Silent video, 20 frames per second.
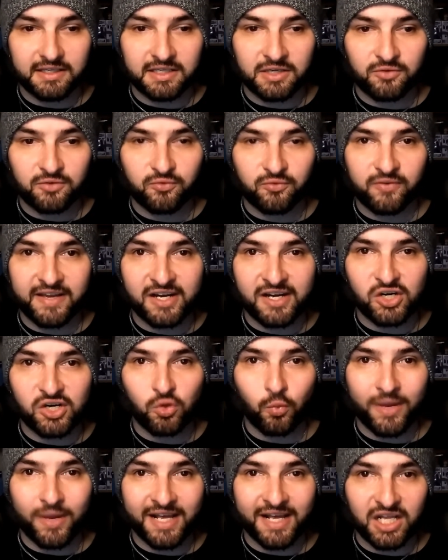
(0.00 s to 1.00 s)

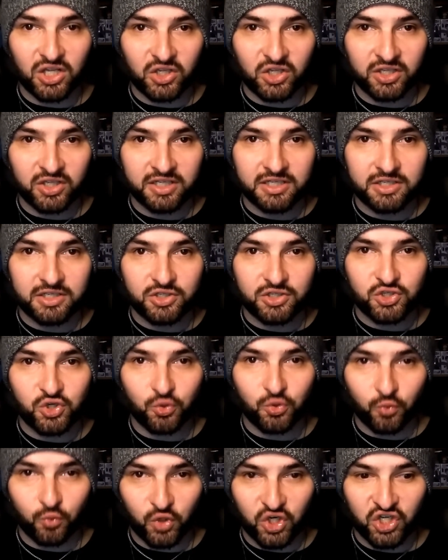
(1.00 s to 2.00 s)
Farewell
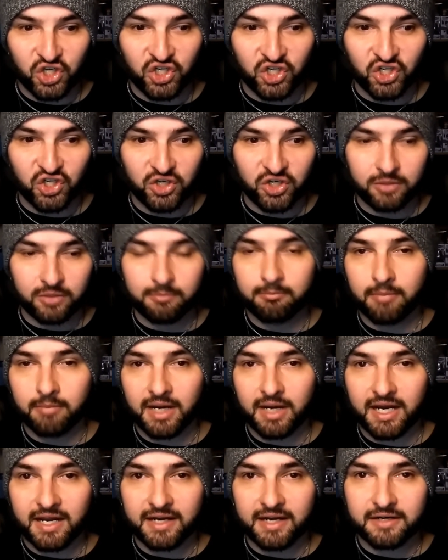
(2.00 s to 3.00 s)
Tour
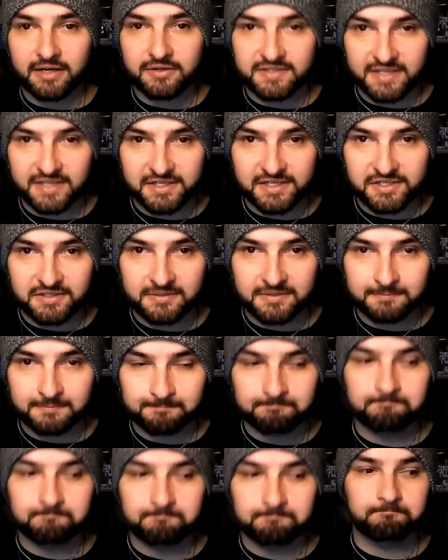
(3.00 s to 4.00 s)
by Chris Hedges.
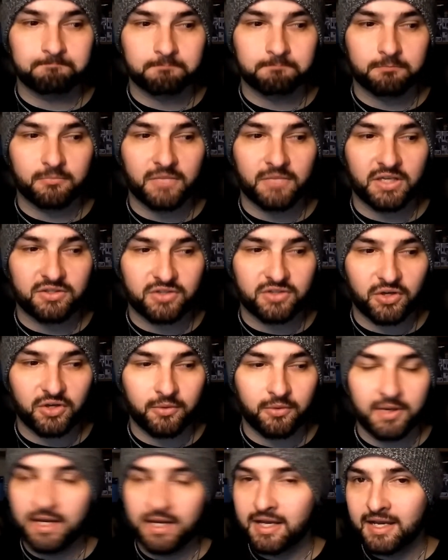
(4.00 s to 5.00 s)
So,
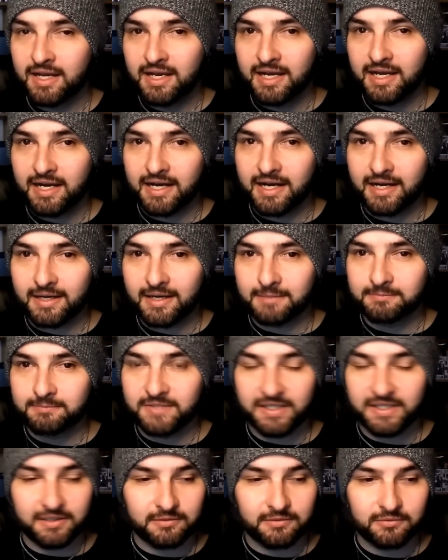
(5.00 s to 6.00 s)

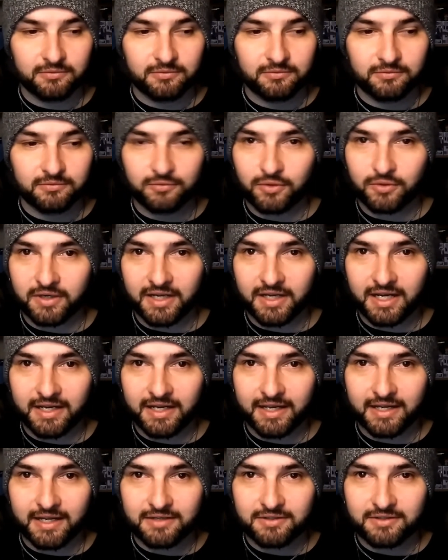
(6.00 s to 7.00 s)
you know, foreign guy
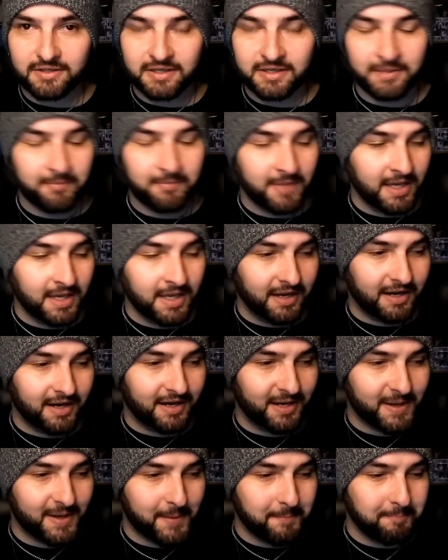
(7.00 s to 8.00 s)
can't talk.
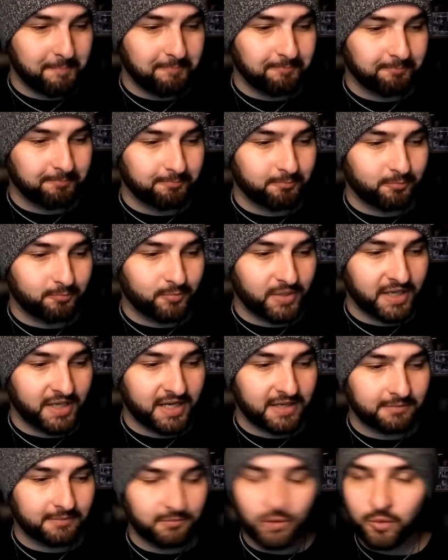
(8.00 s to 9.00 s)
But
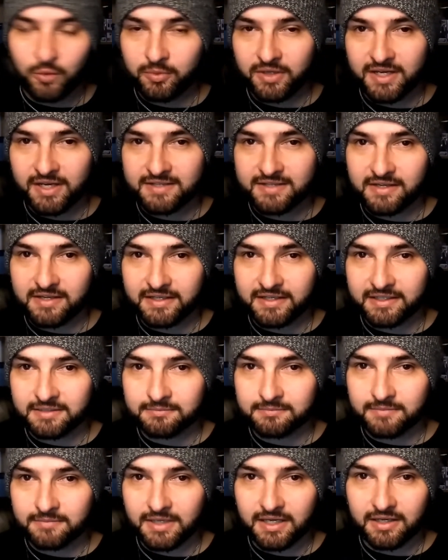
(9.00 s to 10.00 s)
yeah, hope you guys like it,
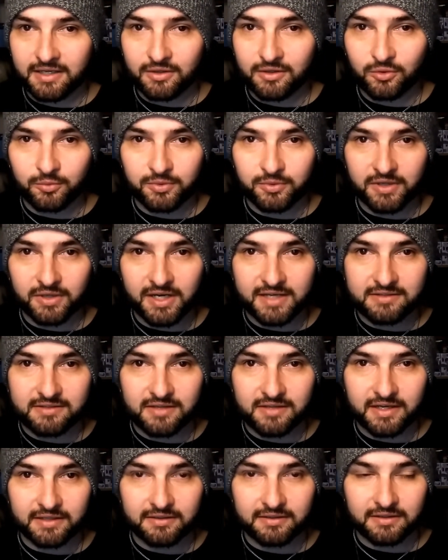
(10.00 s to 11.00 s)
and hope you guys
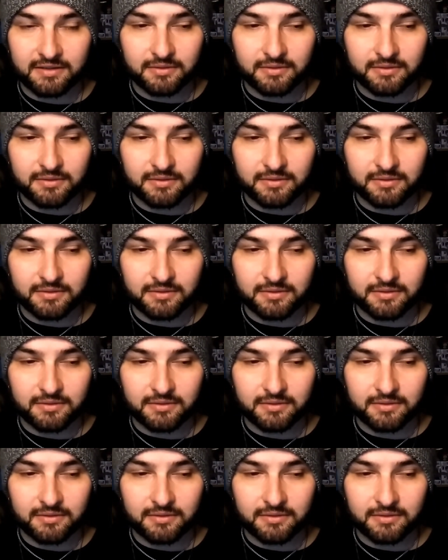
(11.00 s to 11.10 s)
like the